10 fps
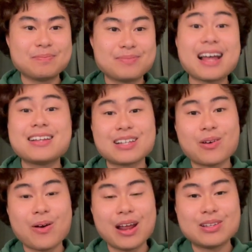That is
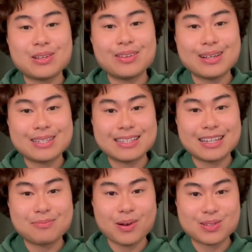according to the
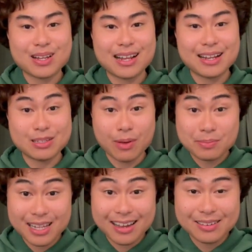16 Personalities
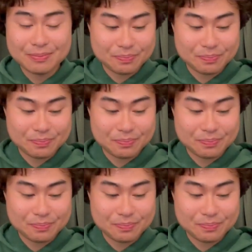website,